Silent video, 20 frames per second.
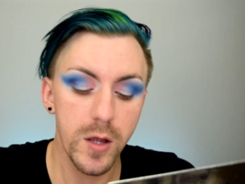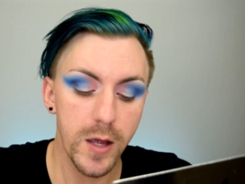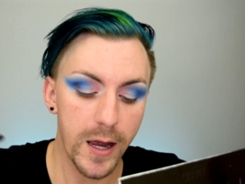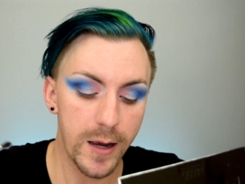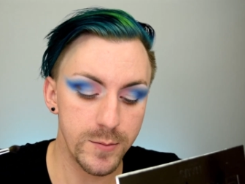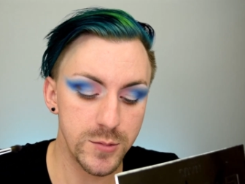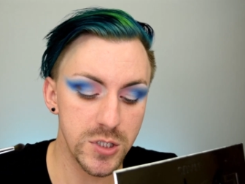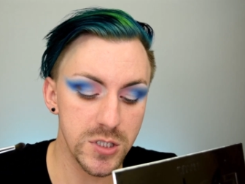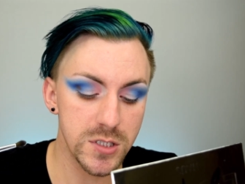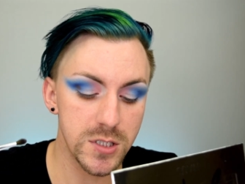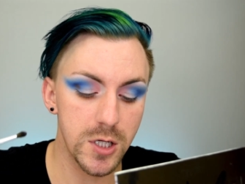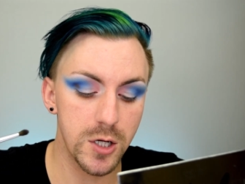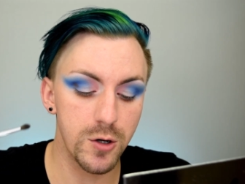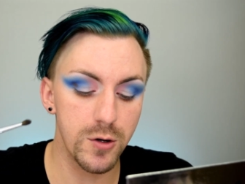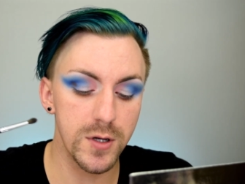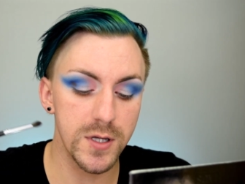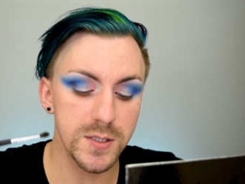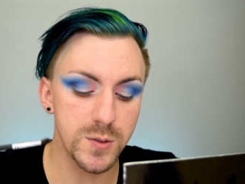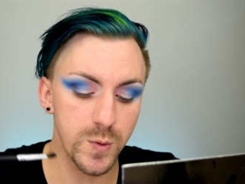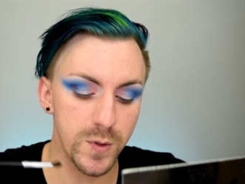I'm just
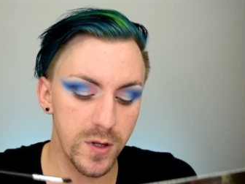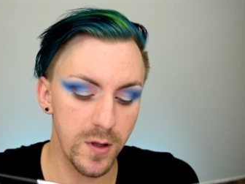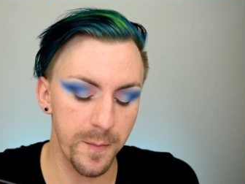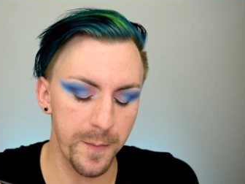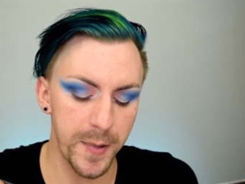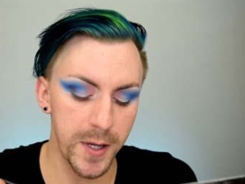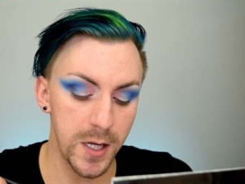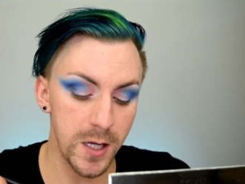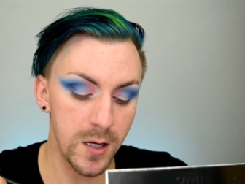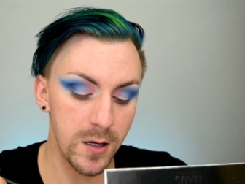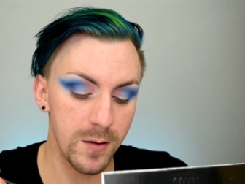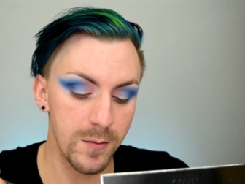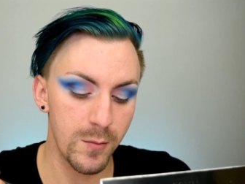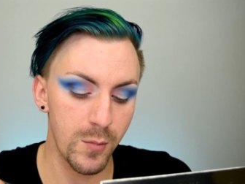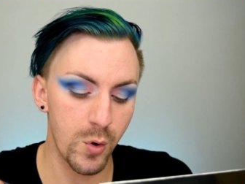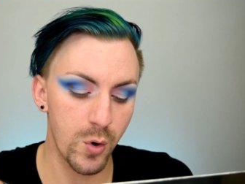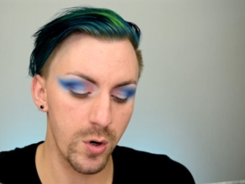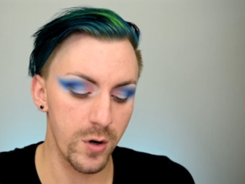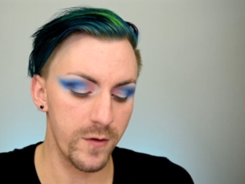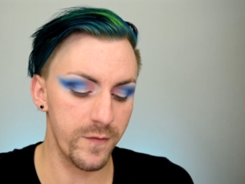curious with it being
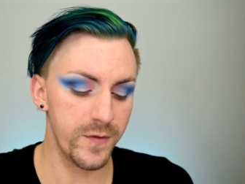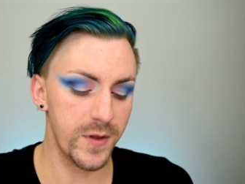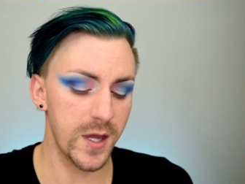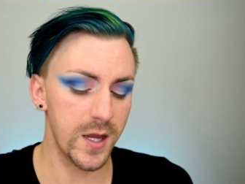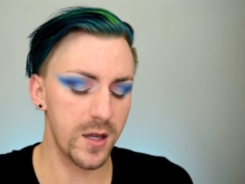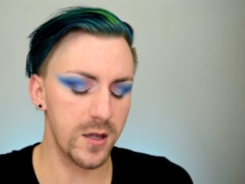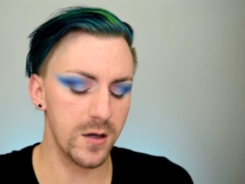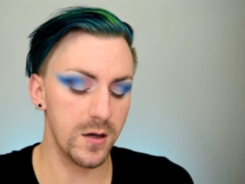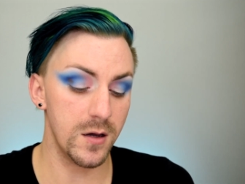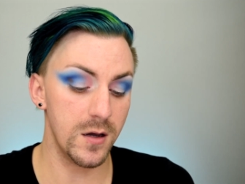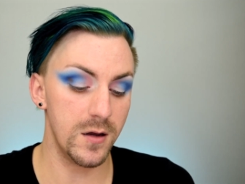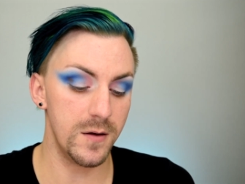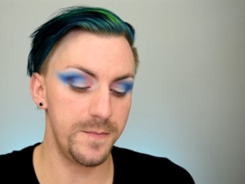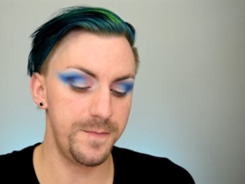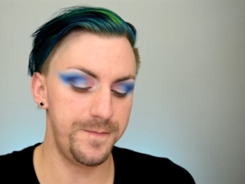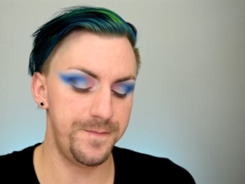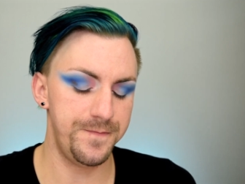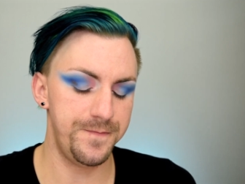more of like a...